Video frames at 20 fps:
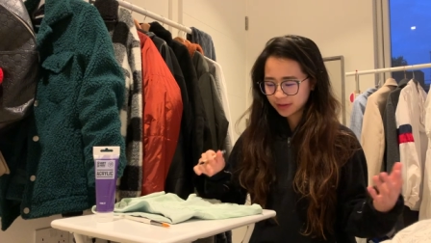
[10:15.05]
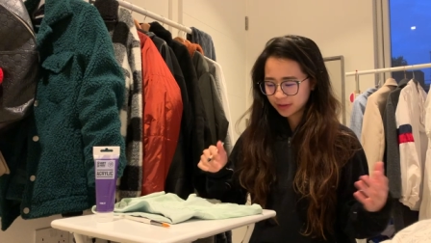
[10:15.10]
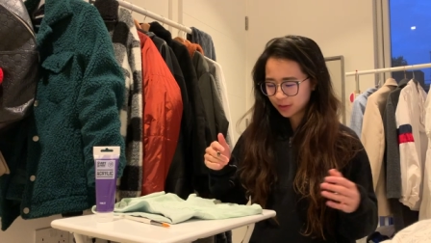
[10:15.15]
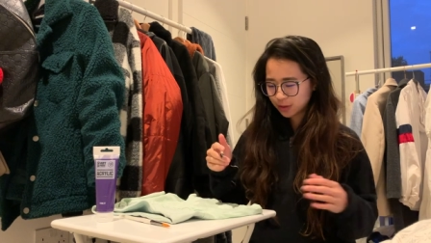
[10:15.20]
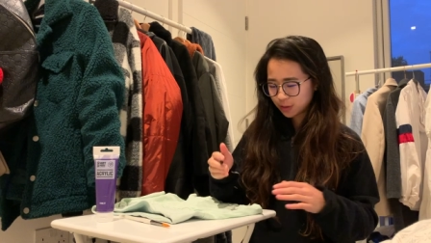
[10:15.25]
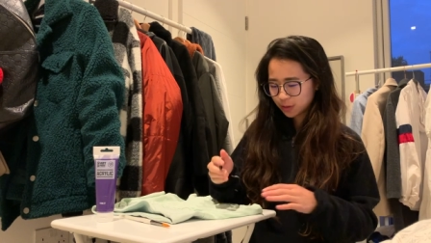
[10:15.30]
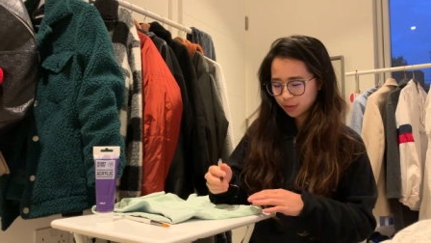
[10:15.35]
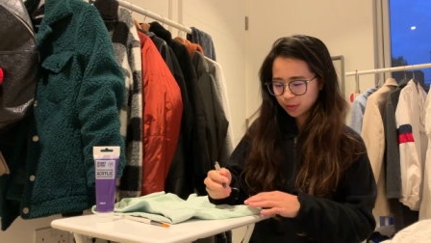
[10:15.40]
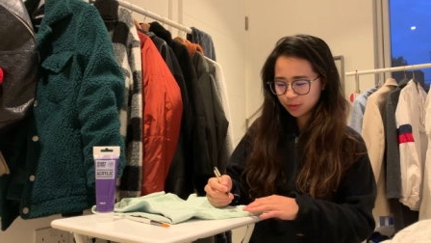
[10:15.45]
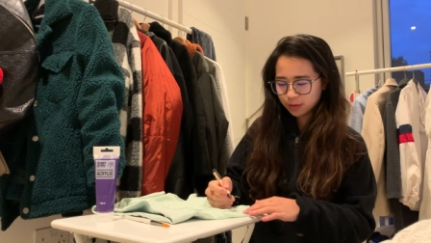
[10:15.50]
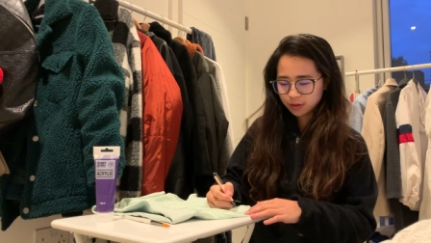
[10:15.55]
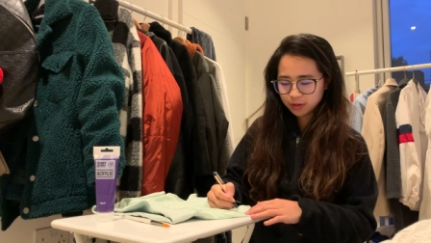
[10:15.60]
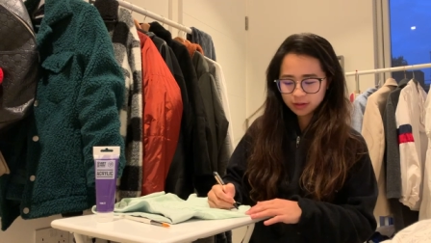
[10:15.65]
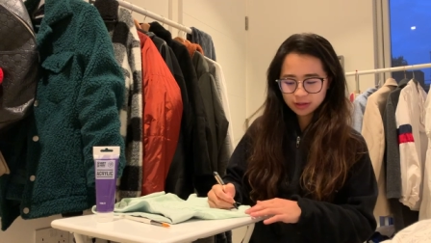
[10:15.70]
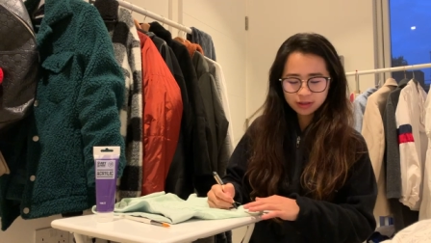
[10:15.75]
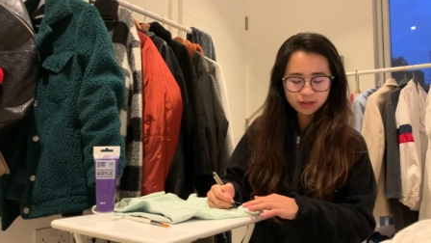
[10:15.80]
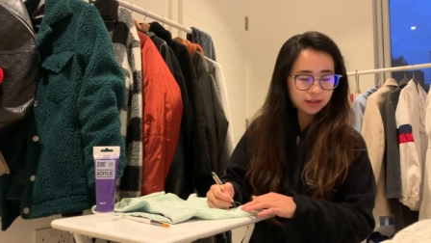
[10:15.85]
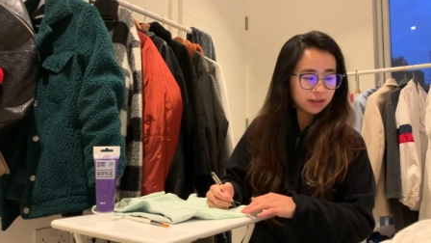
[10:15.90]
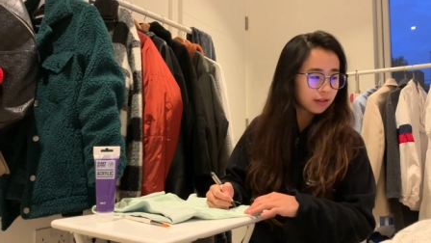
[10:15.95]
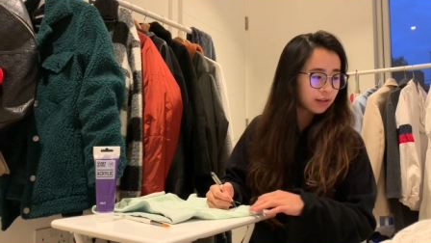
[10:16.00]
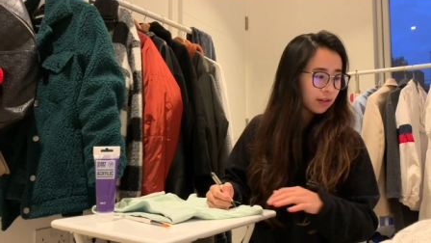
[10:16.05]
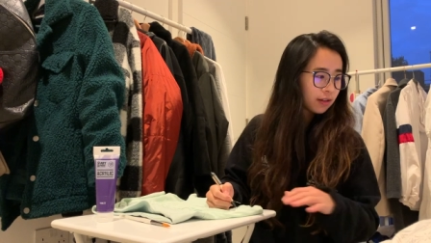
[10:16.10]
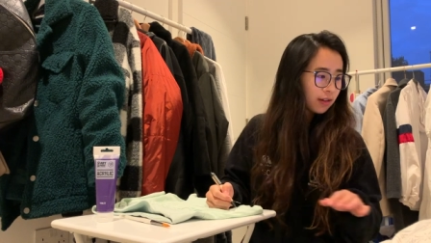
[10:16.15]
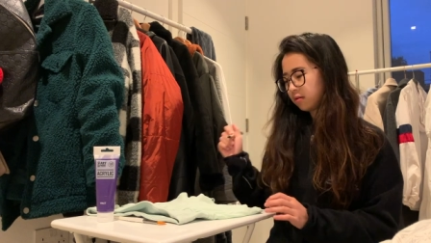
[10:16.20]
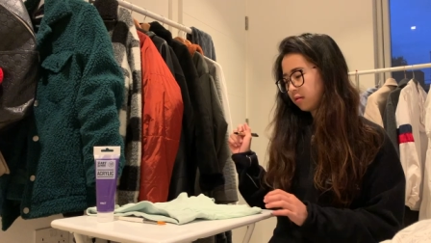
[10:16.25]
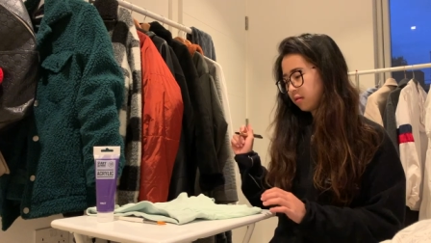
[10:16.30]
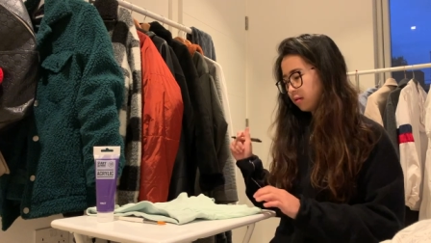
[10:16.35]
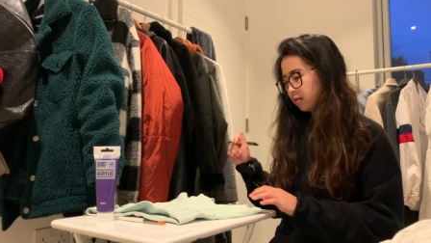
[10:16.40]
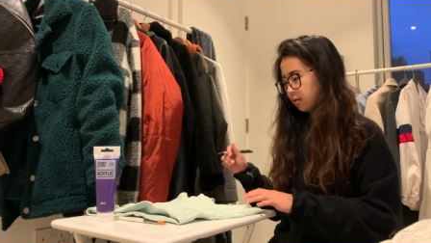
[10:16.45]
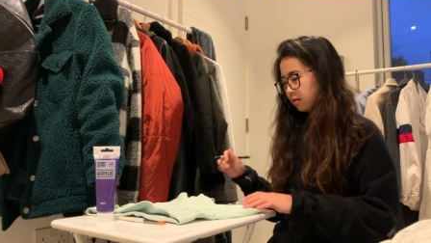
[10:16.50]
shorts.
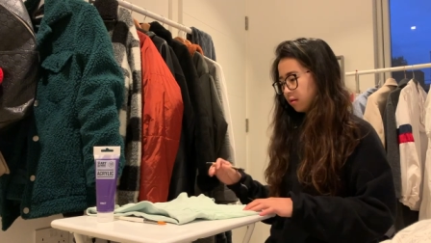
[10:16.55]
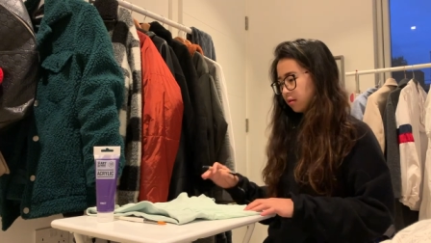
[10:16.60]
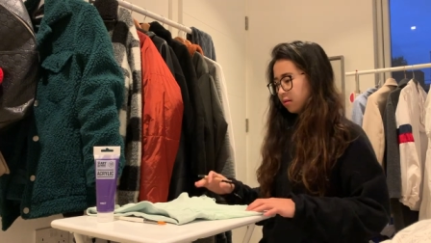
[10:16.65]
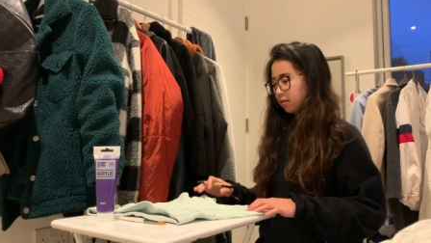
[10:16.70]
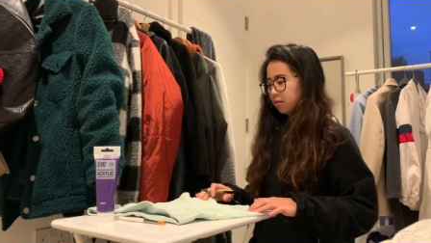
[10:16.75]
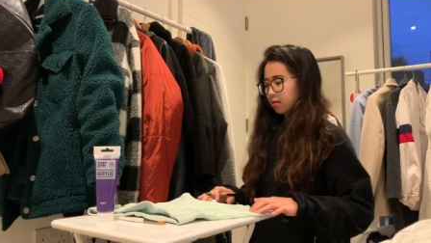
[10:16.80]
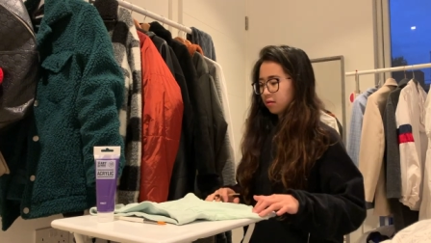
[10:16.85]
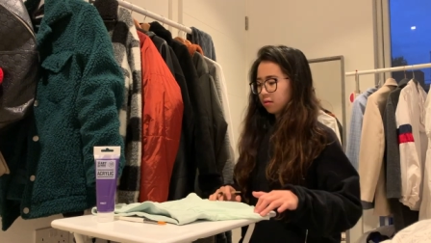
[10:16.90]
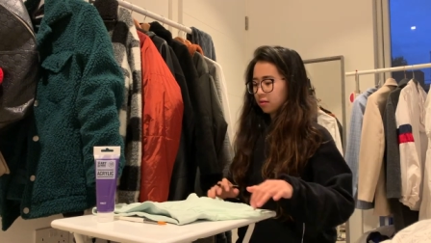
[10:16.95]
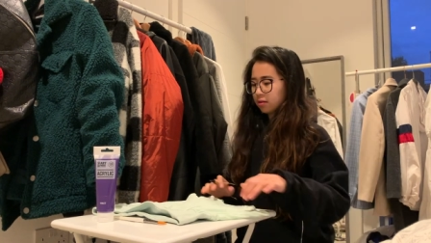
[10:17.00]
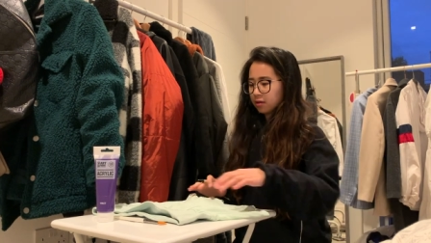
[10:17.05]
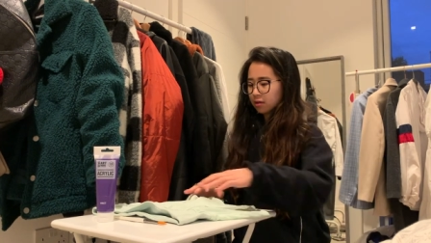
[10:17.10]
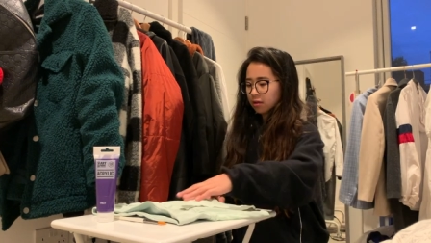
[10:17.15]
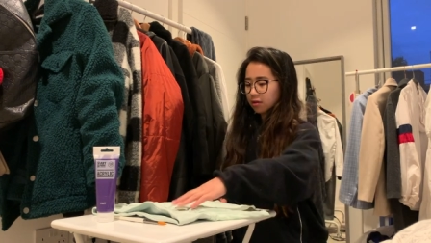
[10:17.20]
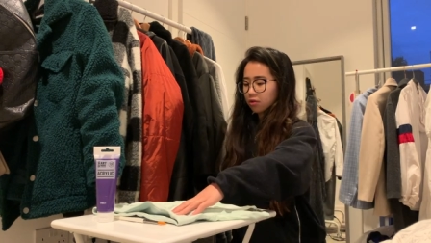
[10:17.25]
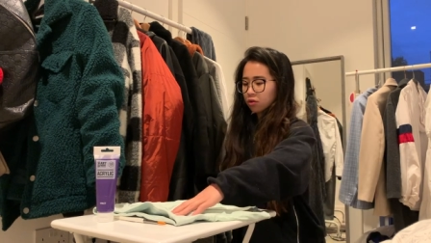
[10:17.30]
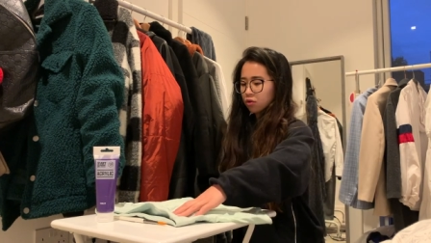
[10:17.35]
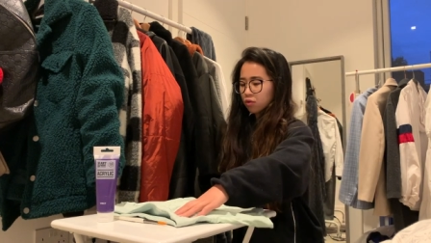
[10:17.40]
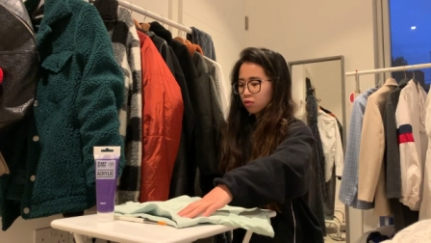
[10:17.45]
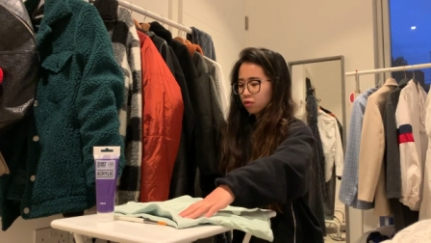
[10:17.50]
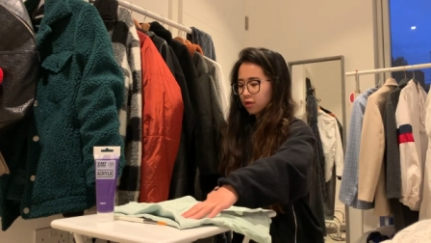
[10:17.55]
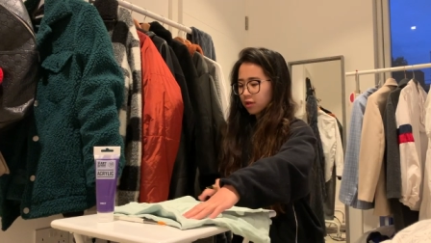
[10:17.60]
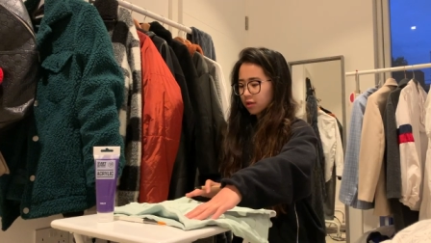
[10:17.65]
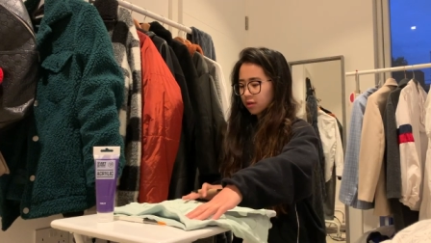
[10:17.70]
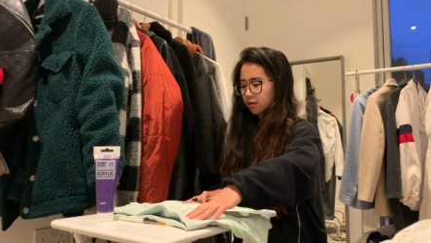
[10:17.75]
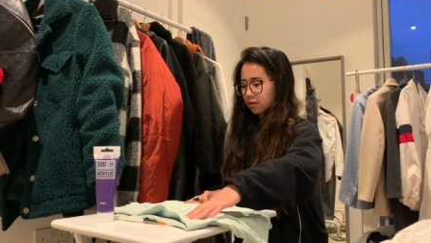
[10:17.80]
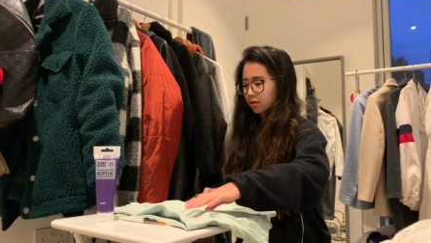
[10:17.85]
Is that good?